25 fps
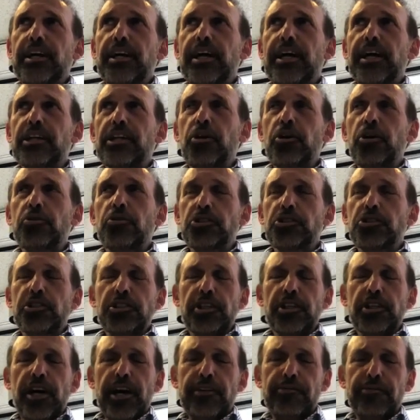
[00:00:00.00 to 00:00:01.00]
loans are
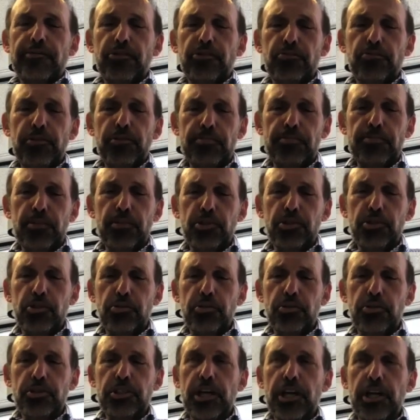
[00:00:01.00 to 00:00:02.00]
designed for people who
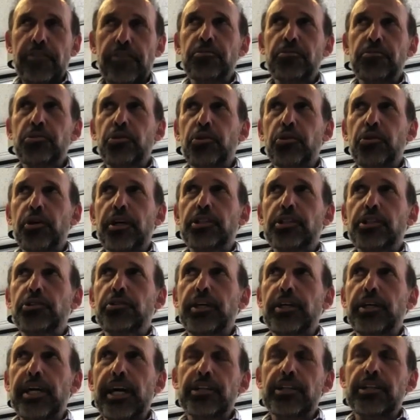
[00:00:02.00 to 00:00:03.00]
are self-employed, who
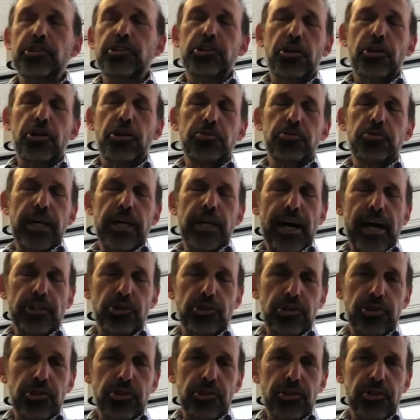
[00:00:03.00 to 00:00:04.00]
can't show tax
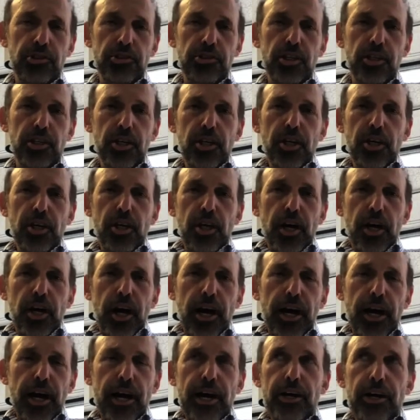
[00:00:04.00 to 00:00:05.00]
returns,
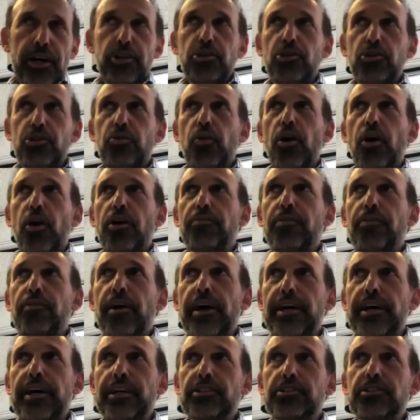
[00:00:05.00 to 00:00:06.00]
who
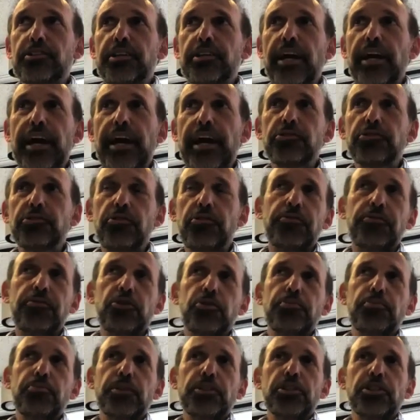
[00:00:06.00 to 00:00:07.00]
qualify in cash flow from
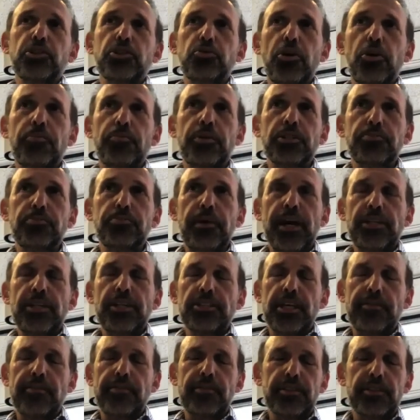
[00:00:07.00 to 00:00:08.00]
their business 12 months bank
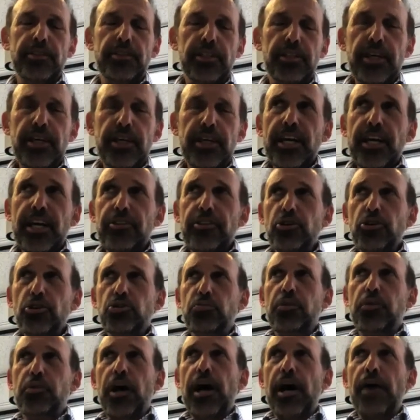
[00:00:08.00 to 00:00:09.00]
statements. And those are
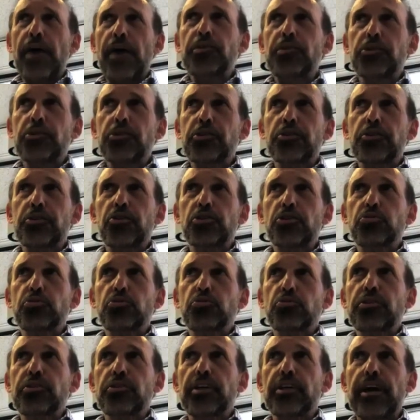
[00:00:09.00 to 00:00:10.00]
popular, and those are
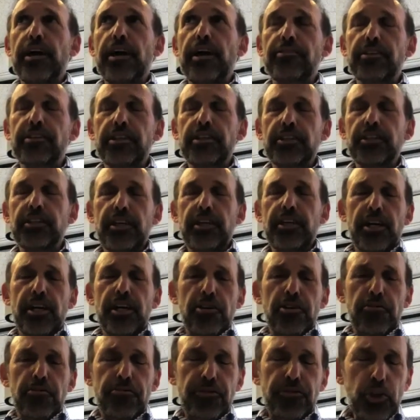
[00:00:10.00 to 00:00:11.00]
really heavily
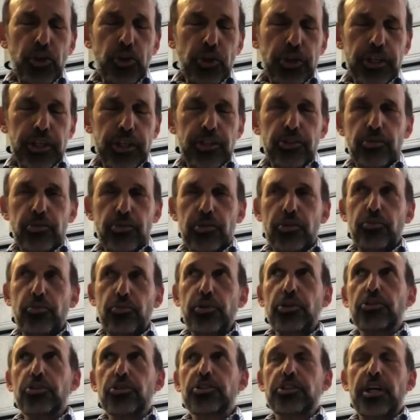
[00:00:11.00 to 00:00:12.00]
fueling the
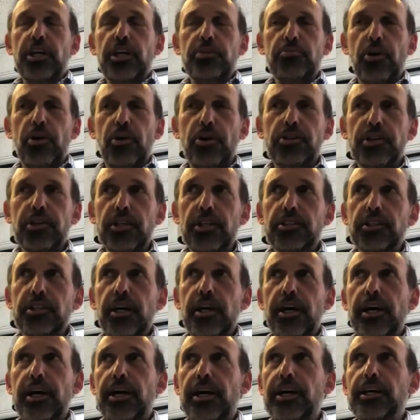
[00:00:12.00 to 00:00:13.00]
real estate market
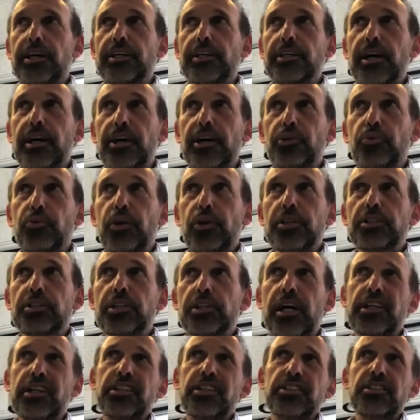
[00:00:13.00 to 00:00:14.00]
on the West
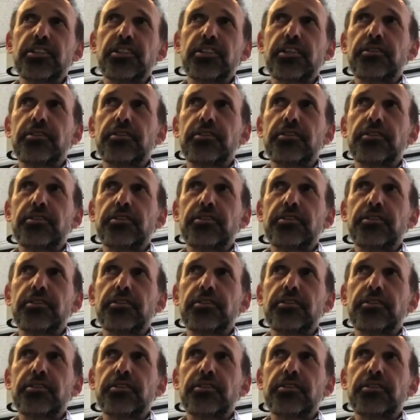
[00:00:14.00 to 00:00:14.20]
Side. Because